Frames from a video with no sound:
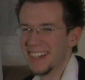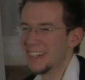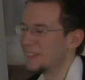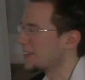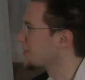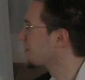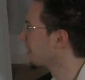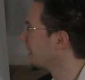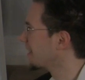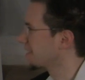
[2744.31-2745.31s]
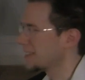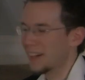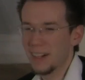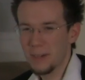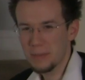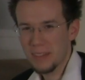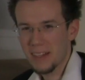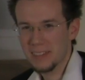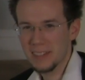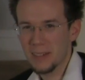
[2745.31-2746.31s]
Anyway, so I hope
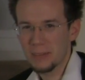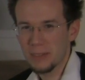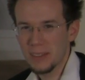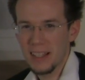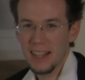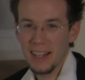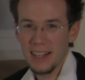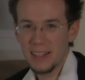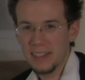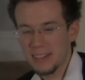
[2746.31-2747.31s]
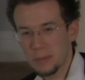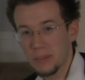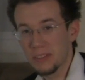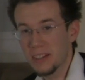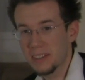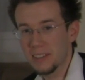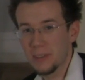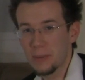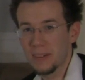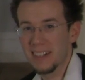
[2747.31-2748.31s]
that was helpful, and let's move along to the
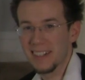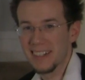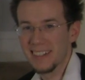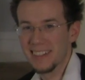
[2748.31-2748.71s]
homework.